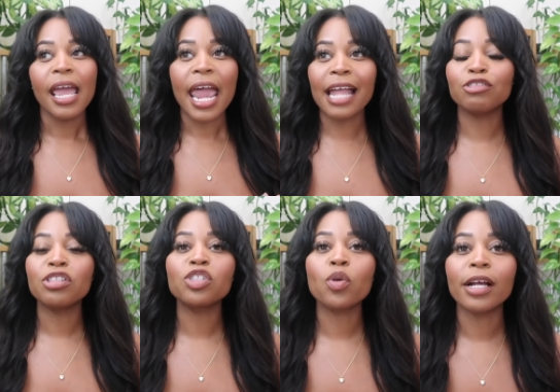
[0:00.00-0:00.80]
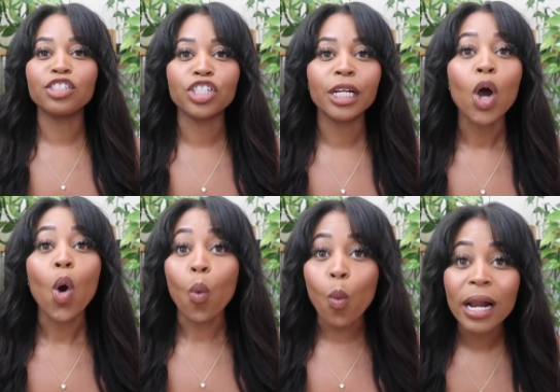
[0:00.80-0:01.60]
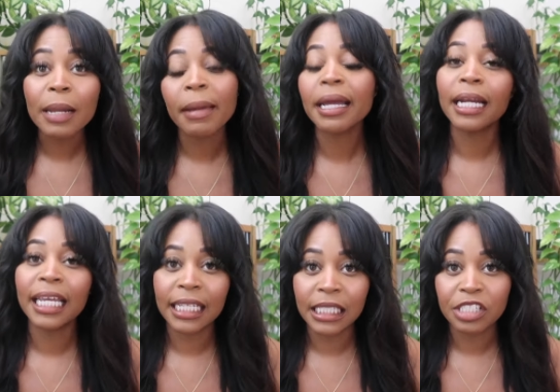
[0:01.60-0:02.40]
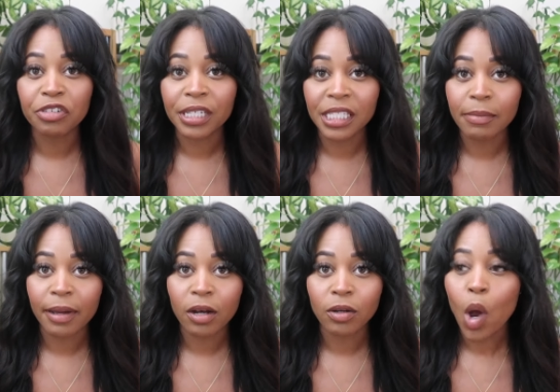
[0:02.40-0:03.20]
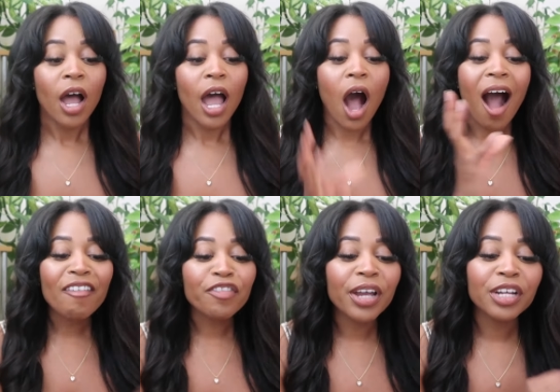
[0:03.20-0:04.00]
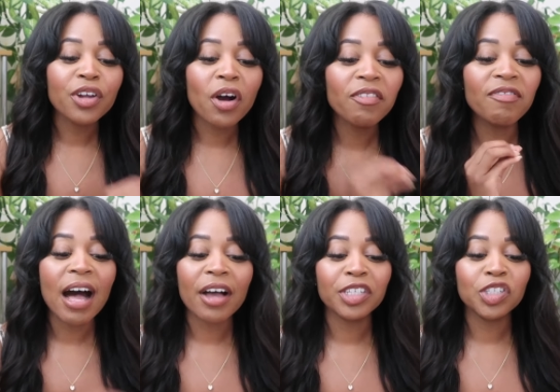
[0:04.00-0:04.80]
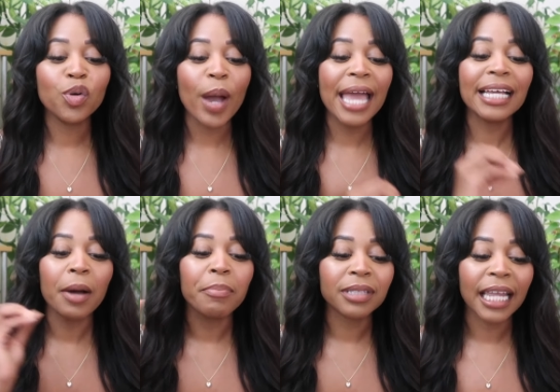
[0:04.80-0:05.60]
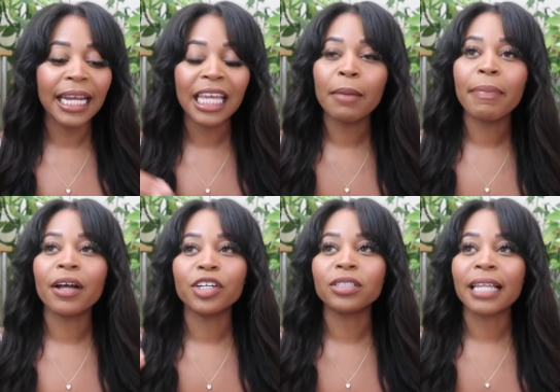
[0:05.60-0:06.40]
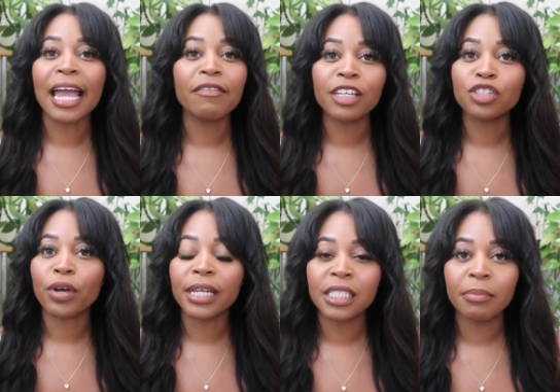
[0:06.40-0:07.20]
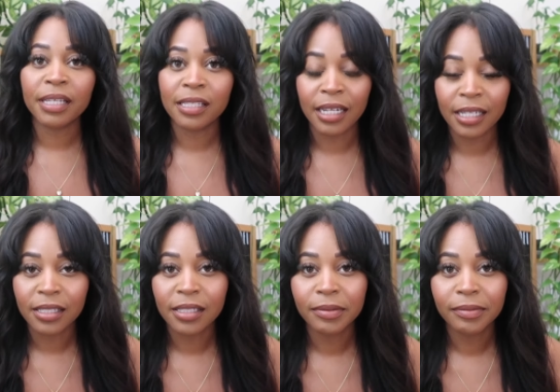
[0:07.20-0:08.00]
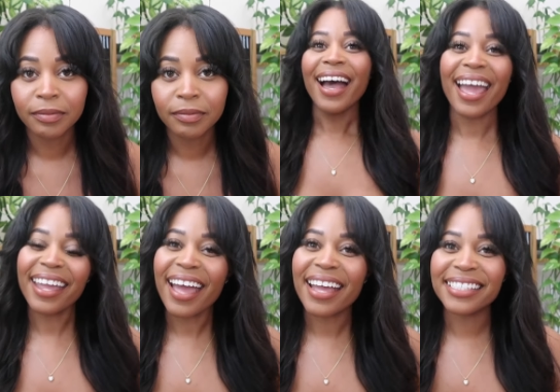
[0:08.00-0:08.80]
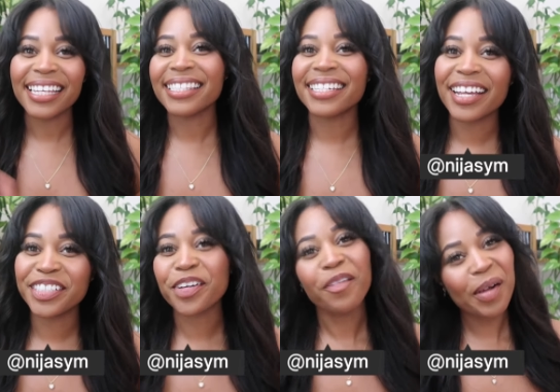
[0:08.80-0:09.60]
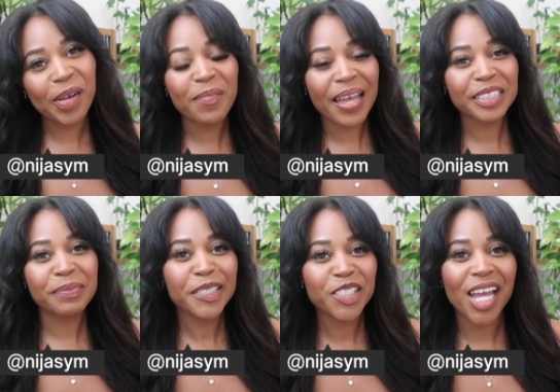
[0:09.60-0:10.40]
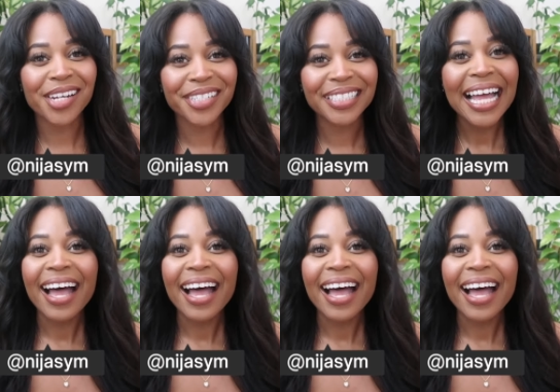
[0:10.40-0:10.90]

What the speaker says: Answer this question. What am I gonna get serious about? Offering no value and complaining about your life is crazy business. Hi guys, it's Nija. Welcome back to my channel.